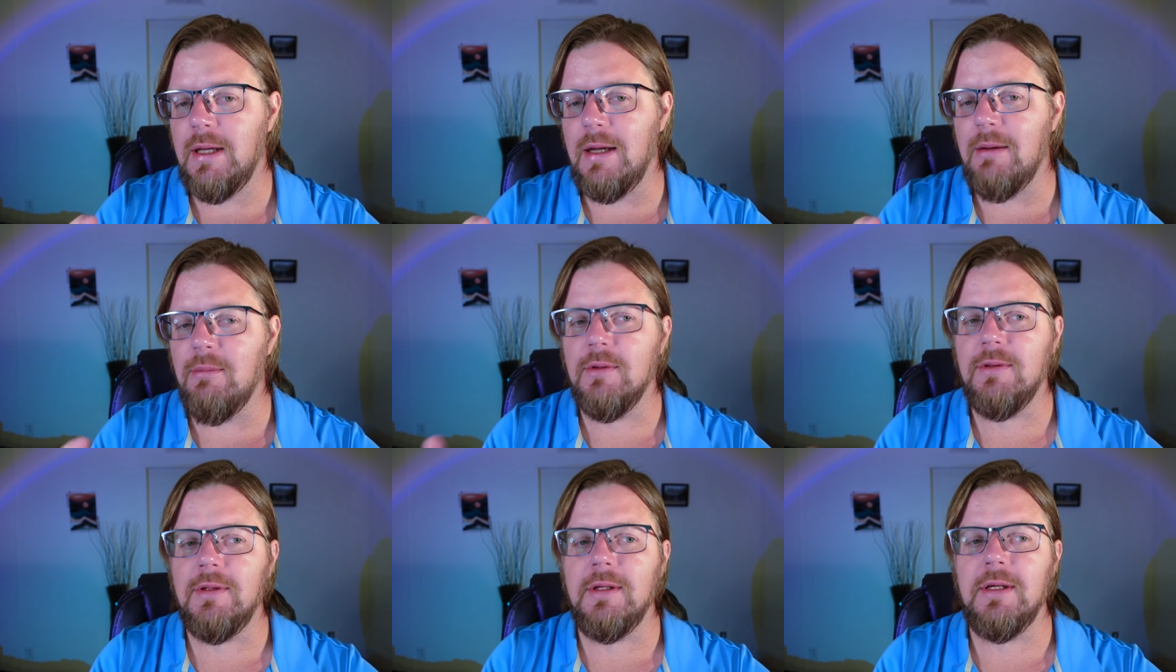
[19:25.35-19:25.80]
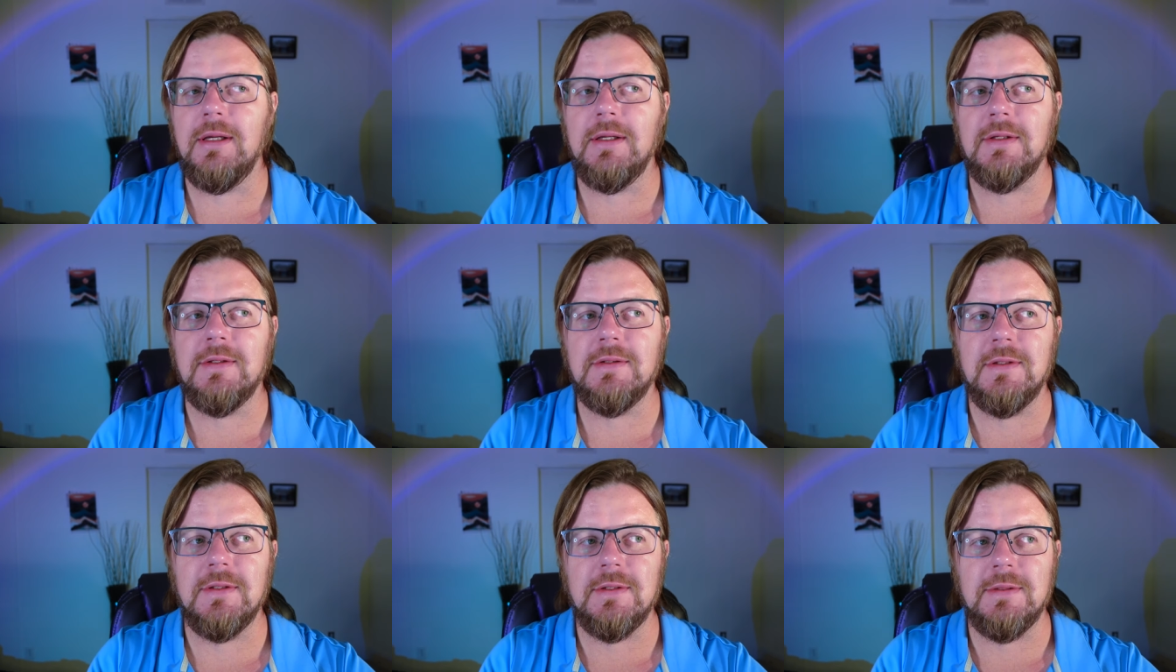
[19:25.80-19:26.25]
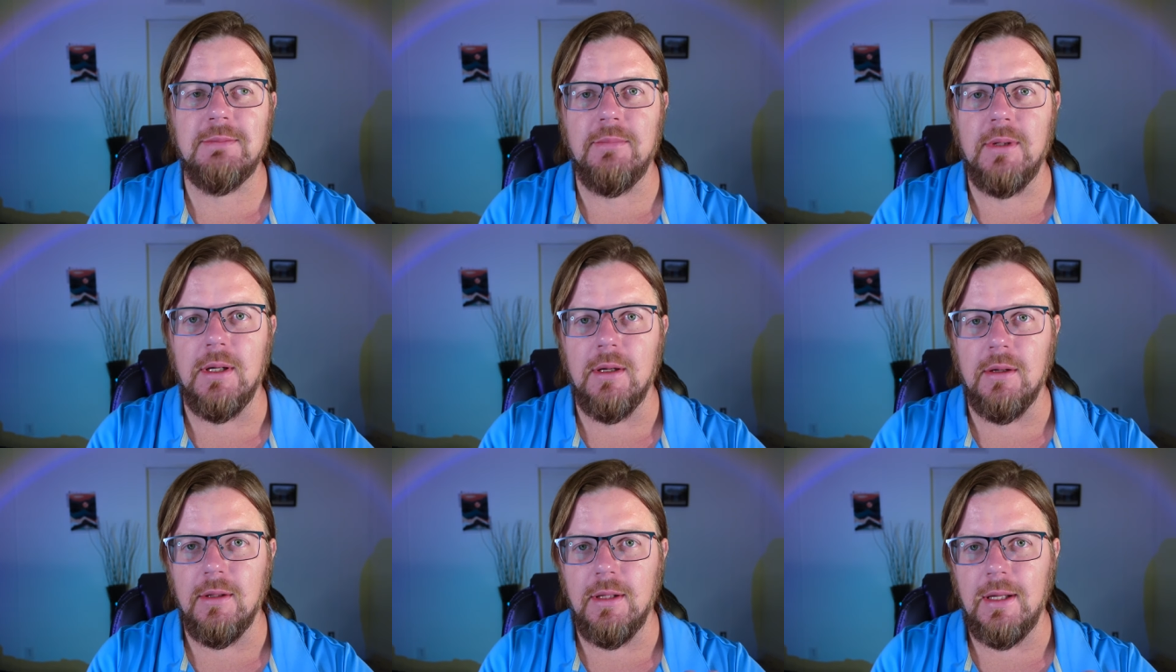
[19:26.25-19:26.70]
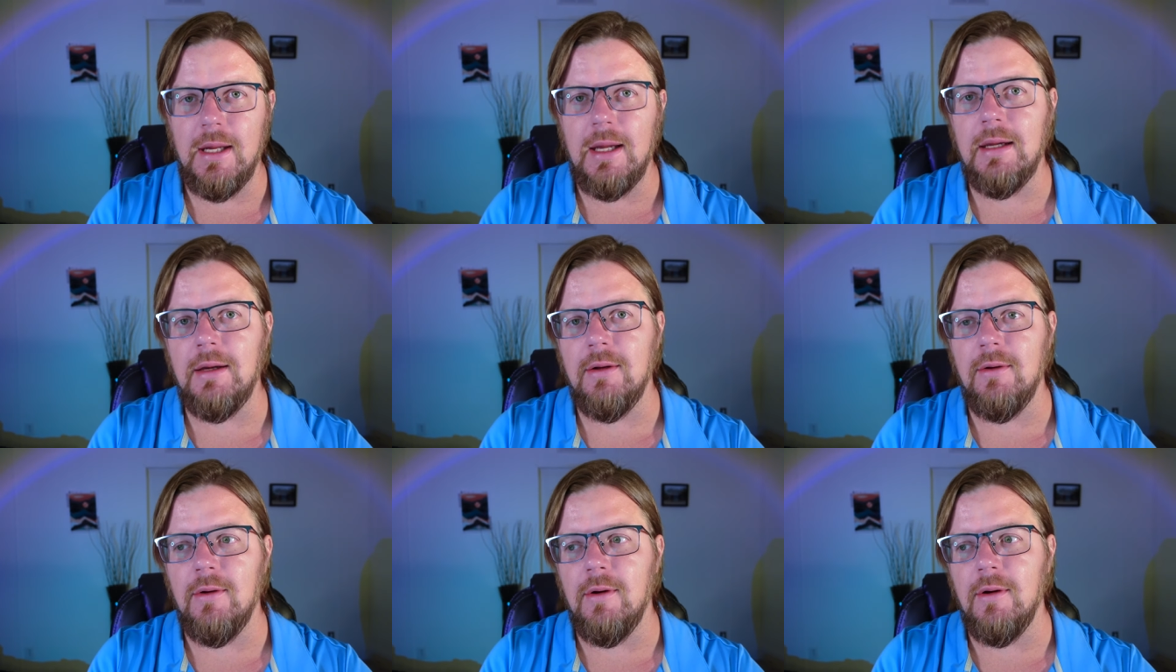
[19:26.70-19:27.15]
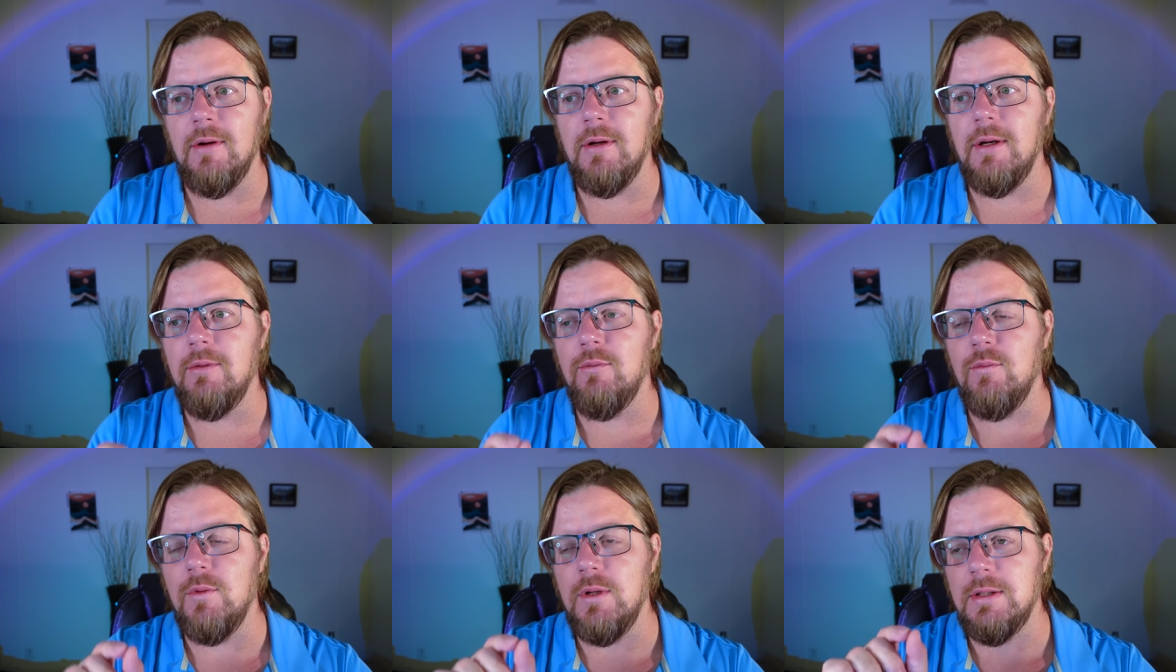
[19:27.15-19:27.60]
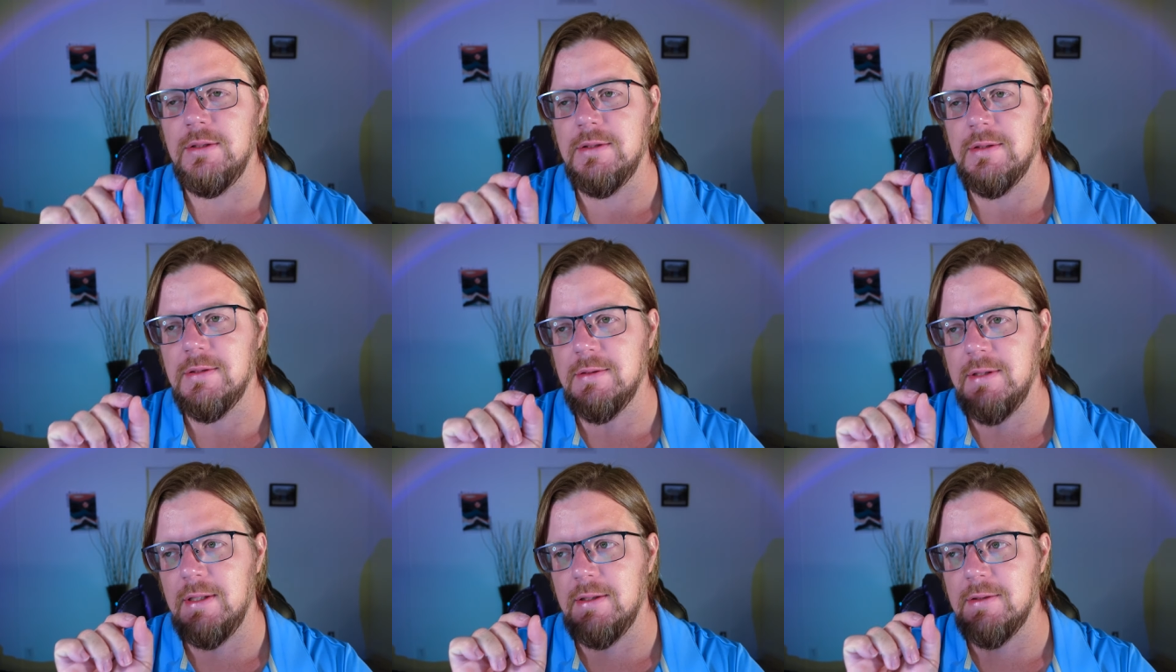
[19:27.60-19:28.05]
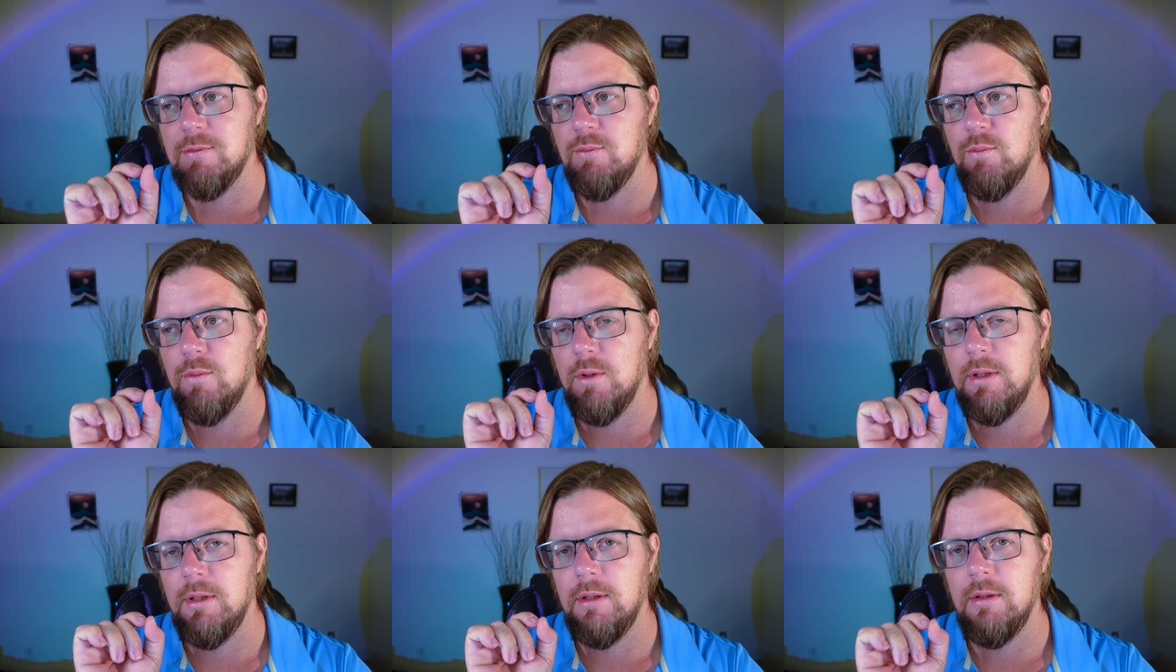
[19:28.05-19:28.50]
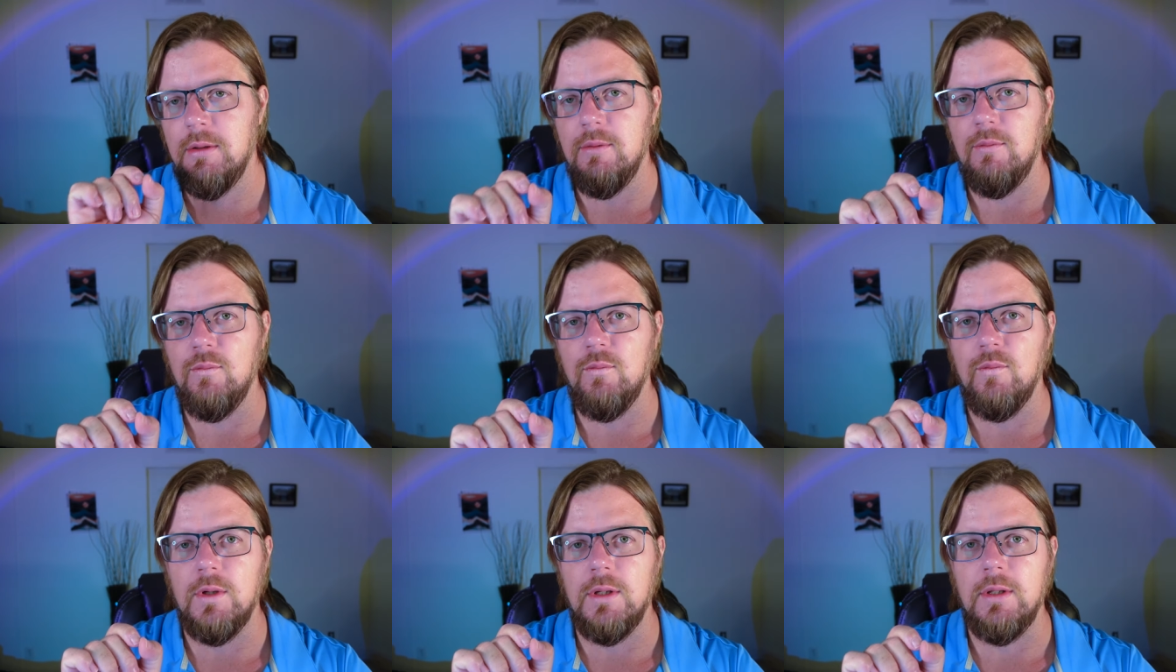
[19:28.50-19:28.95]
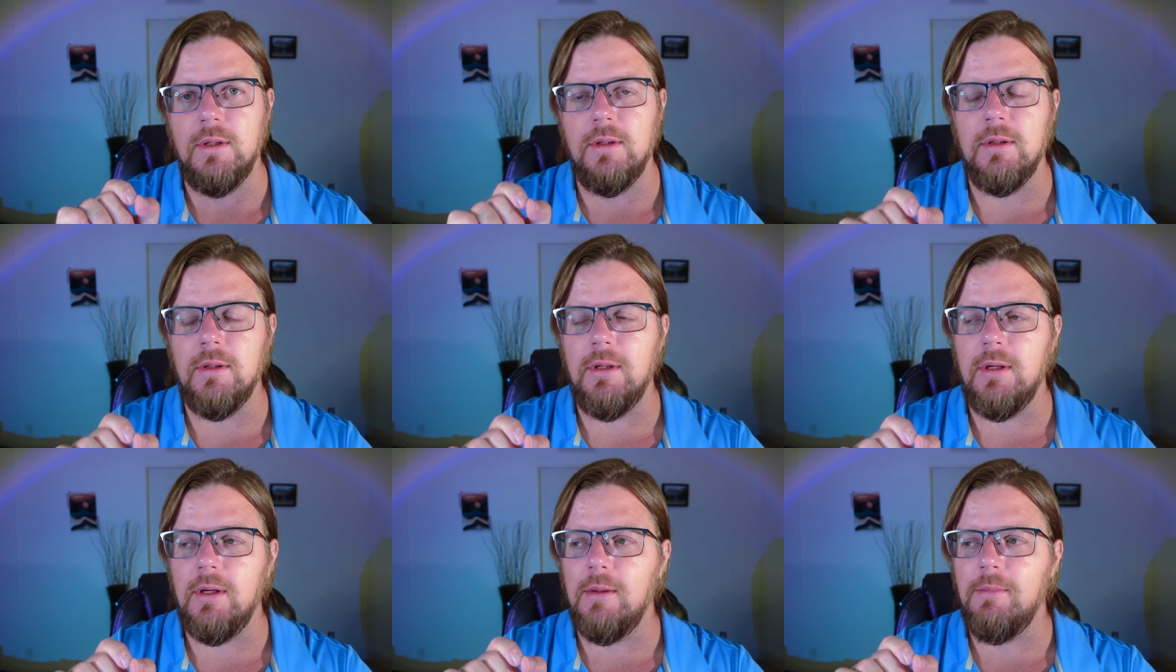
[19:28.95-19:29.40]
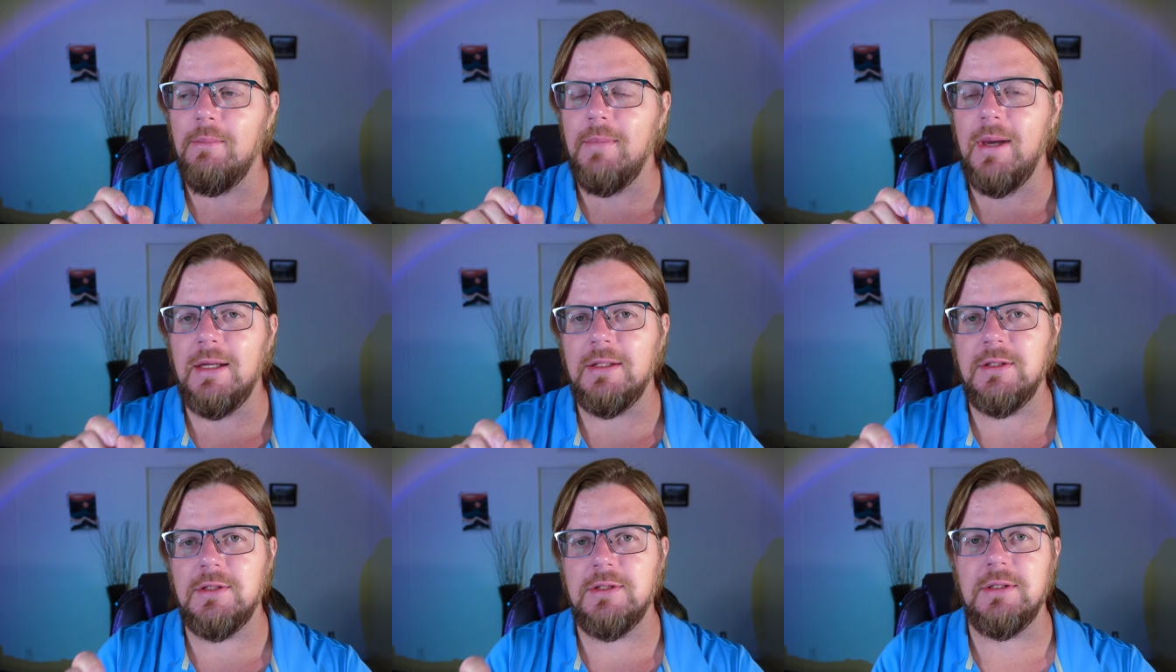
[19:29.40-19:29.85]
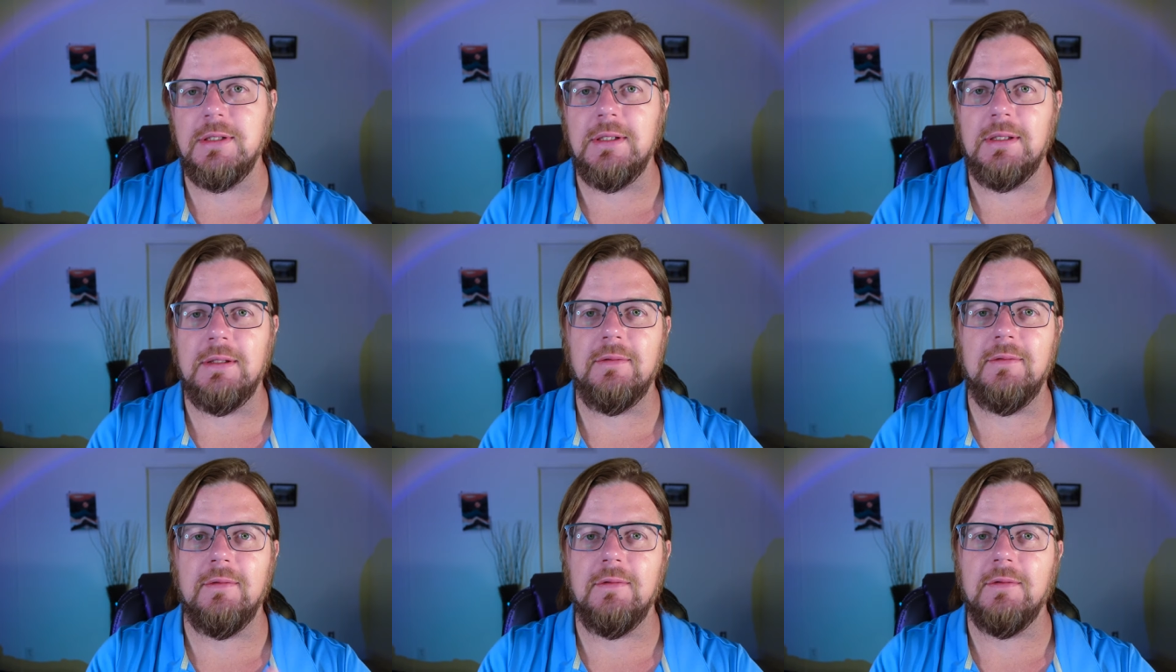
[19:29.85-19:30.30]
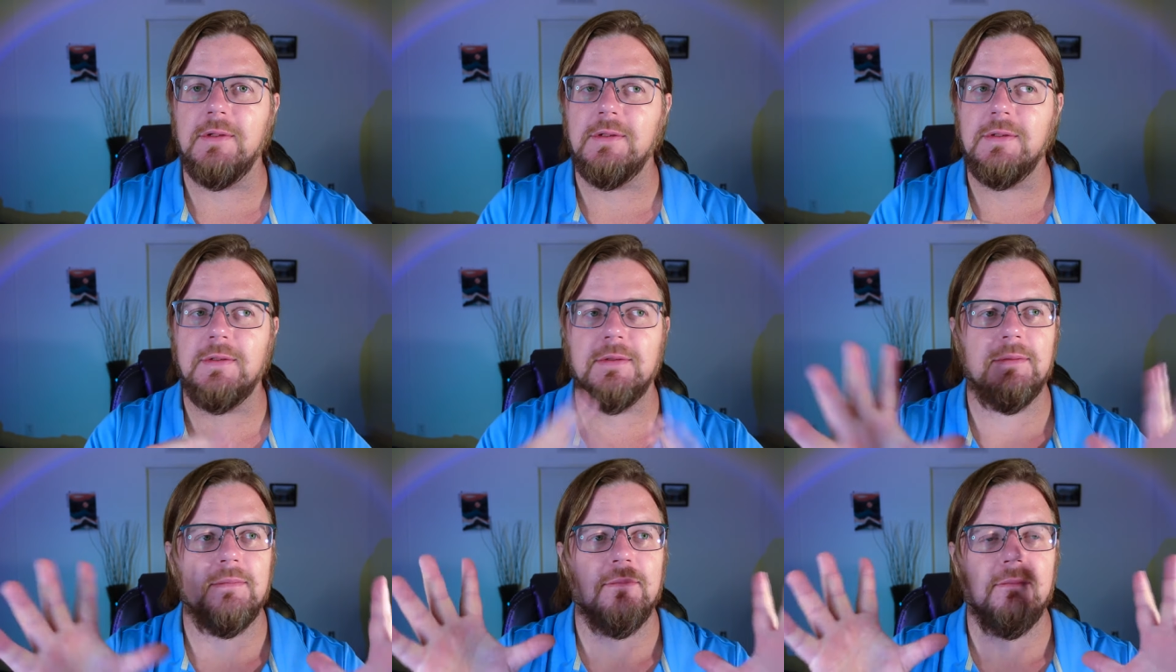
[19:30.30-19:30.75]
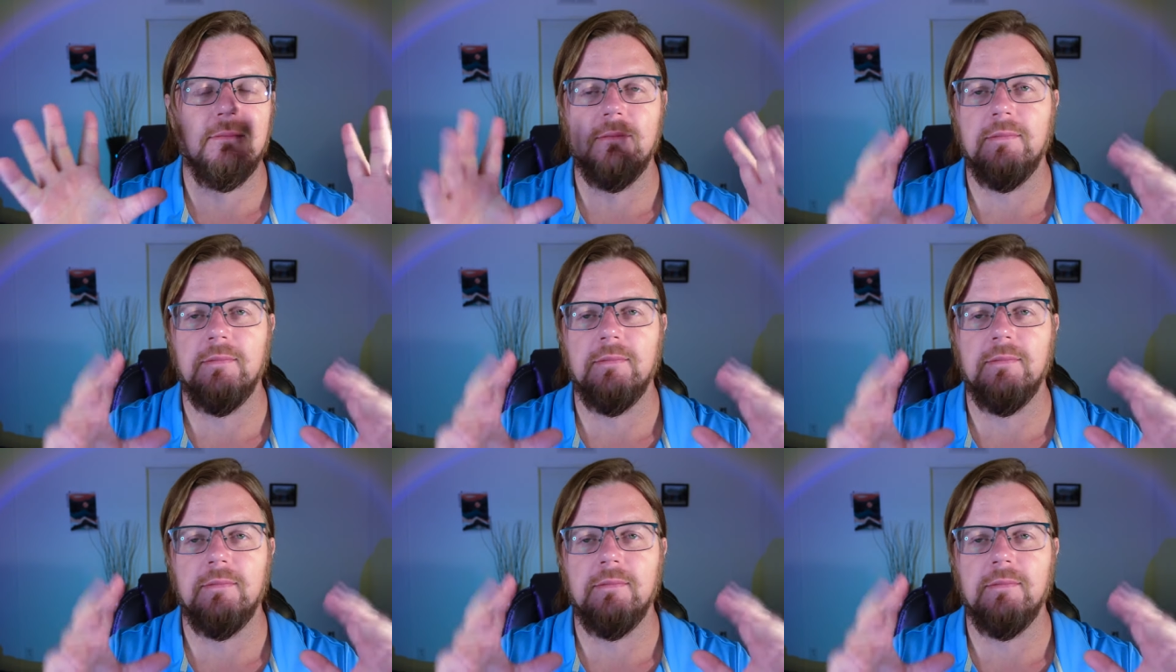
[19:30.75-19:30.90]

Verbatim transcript: everything is just barely hanging on, and it just takes one what uh, matchstick to just